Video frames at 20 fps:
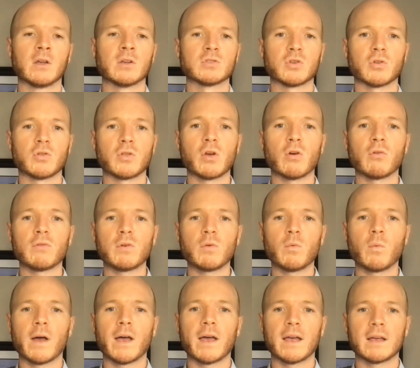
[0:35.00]
So the only
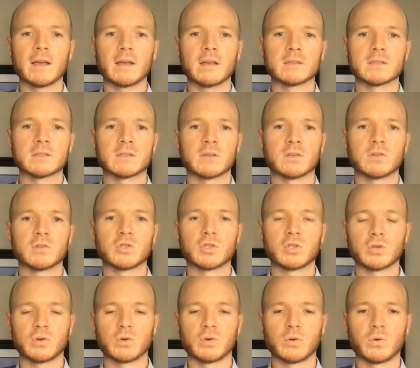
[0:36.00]
ways
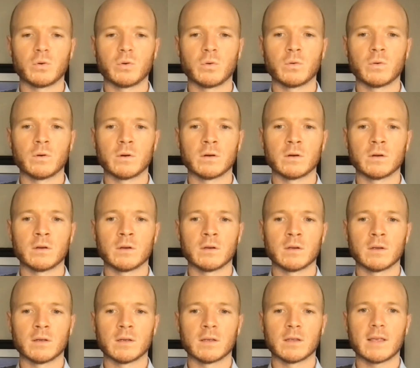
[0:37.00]
to
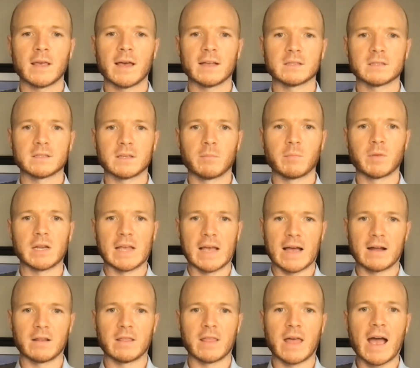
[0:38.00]
get somebody
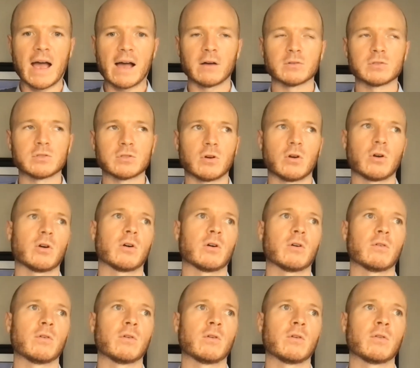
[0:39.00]
out of the house
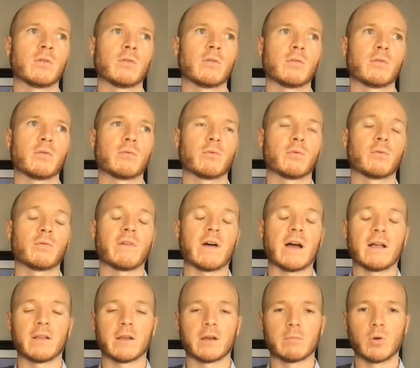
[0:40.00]
are through
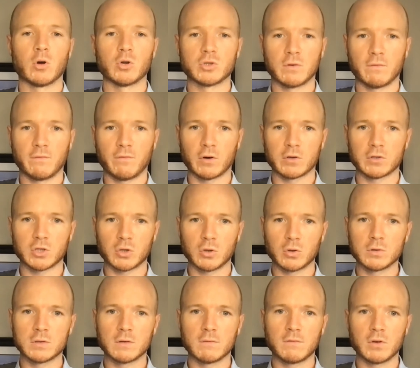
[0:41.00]
filing a motion for
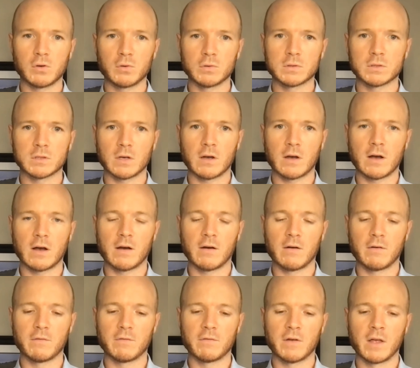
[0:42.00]
exclusive use
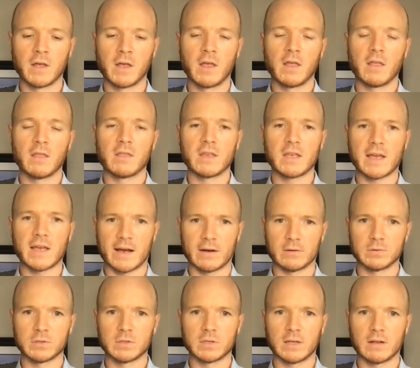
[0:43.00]
of the
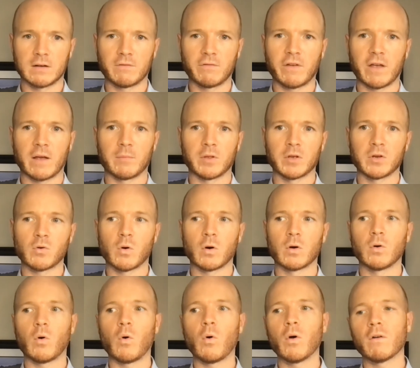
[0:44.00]
house in family
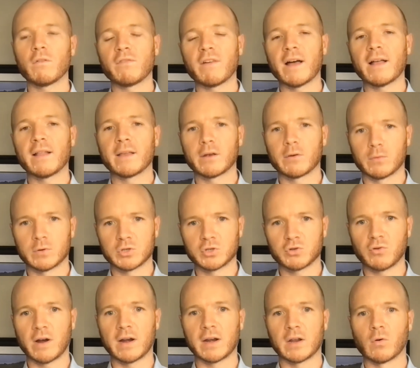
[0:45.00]
court or filing a
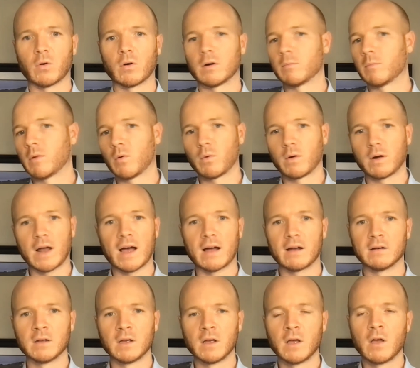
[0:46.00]
restraining order, but we're
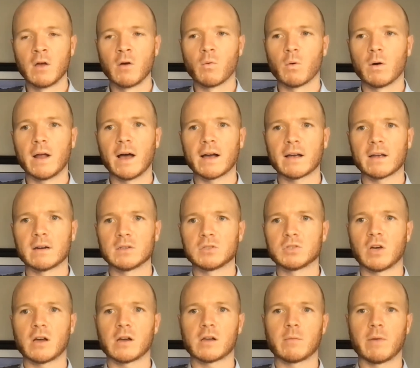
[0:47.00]
not we're not going to
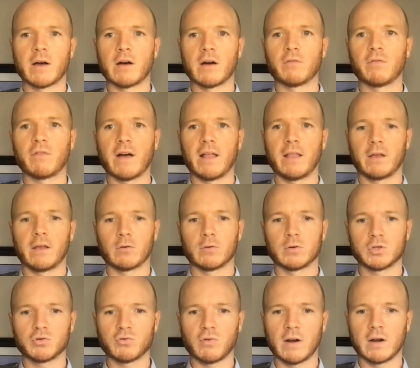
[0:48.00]
talk about filing a
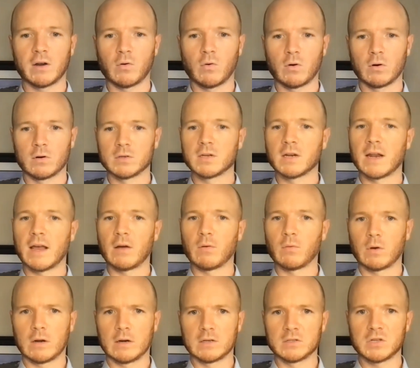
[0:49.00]
restraining order today.
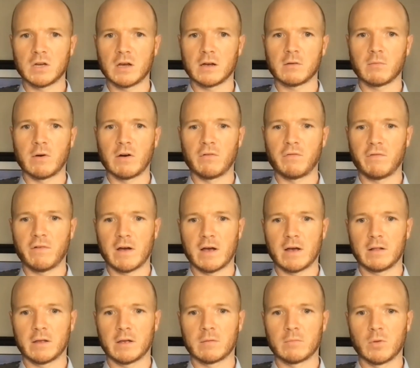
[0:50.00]
We're going to talk about
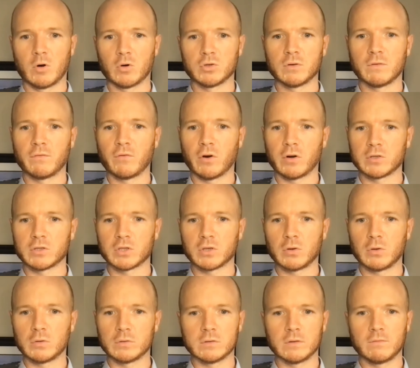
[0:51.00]
filing a motion for
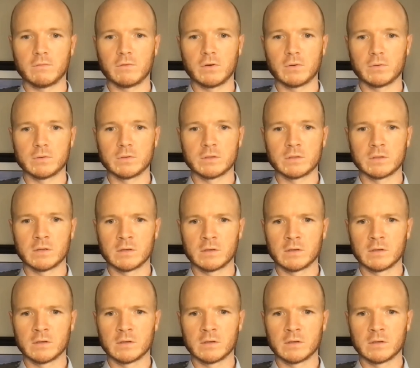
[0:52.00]
exclusive use.